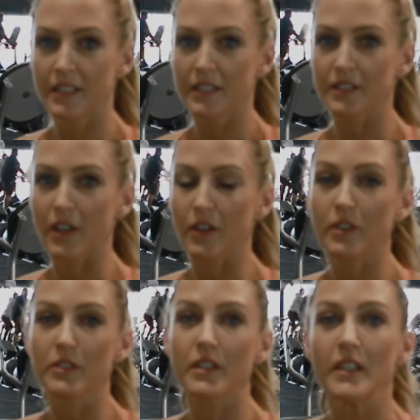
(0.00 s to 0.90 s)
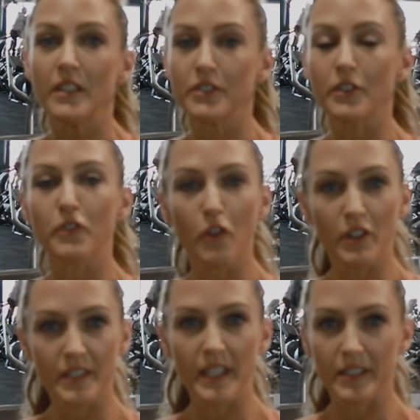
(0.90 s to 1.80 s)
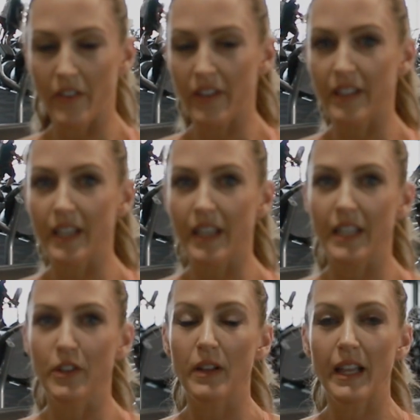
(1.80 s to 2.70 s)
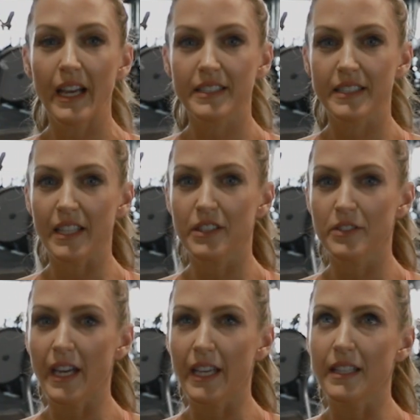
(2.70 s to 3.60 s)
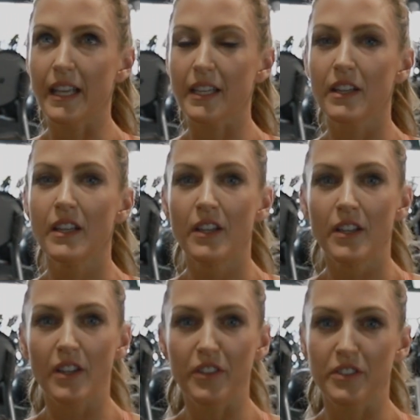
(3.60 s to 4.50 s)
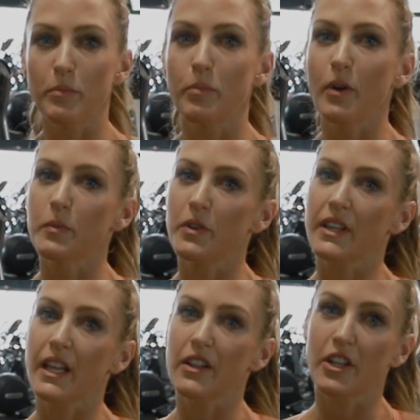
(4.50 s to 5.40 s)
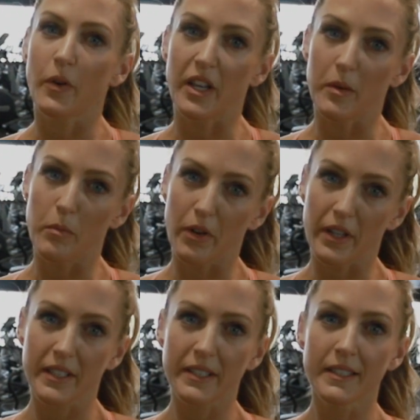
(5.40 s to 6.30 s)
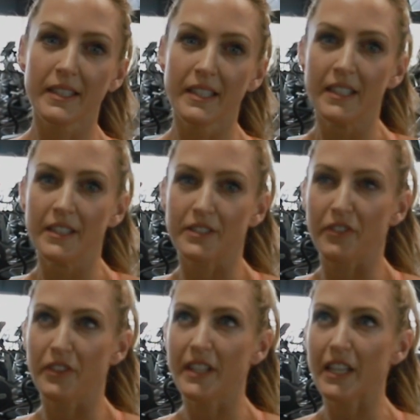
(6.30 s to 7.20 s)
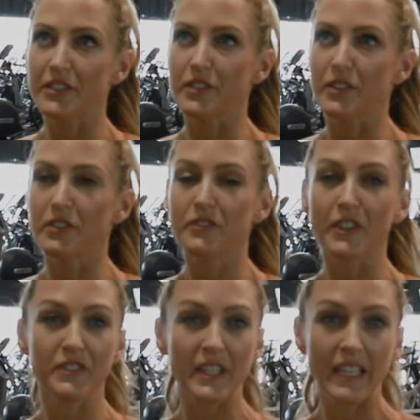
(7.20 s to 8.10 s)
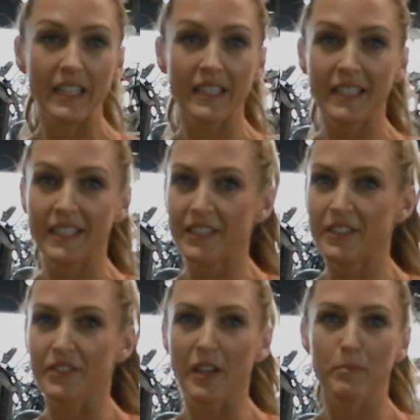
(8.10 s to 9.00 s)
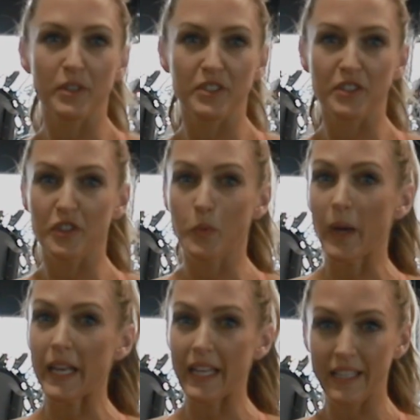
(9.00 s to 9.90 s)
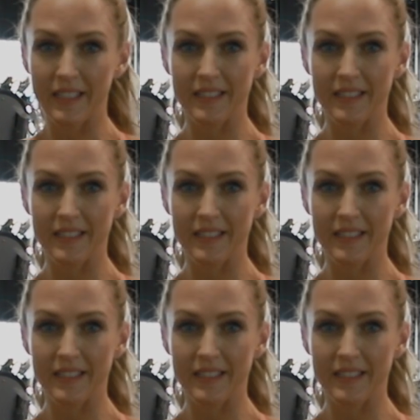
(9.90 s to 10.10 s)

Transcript: So do 4 sets of everything, and then your last set, try and like go to the point where you cannot go anymore. So if you get to 15, try and push to 20.